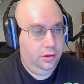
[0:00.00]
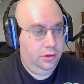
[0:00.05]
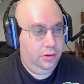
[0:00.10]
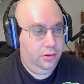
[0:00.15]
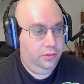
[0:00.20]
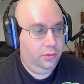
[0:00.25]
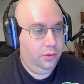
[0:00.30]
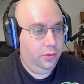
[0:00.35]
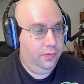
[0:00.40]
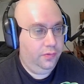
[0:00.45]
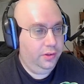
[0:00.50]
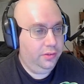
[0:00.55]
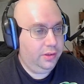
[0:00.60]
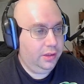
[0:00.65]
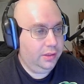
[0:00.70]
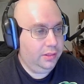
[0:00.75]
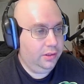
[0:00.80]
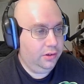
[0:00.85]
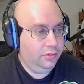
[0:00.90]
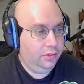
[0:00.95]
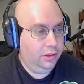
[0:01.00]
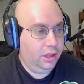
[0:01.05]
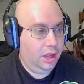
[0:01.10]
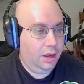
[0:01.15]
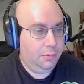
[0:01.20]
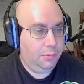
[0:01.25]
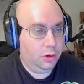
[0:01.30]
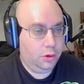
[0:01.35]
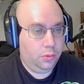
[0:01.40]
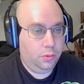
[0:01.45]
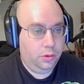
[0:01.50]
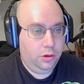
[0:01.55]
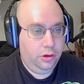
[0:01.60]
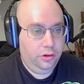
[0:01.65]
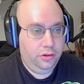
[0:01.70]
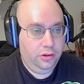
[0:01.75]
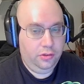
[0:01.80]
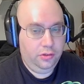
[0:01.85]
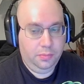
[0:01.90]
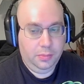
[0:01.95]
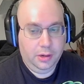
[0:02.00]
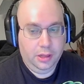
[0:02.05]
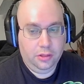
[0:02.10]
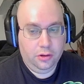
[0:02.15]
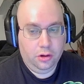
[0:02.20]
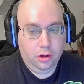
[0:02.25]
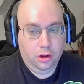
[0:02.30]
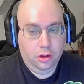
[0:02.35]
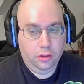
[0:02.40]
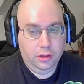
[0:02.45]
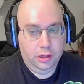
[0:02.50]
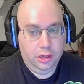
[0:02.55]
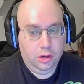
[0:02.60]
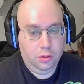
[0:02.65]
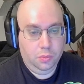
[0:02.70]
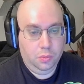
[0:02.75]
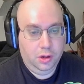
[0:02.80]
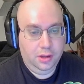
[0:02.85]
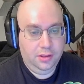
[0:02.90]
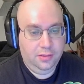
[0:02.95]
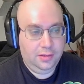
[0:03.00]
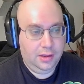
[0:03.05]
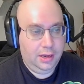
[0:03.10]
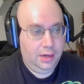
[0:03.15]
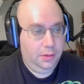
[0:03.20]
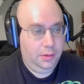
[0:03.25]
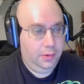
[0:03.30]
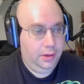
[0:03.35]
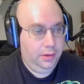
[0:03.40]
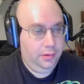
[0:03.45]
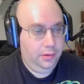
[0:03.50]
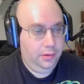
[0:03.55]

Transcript: So it feels like there's a lot more oranges, but they're all the year 1s anyway.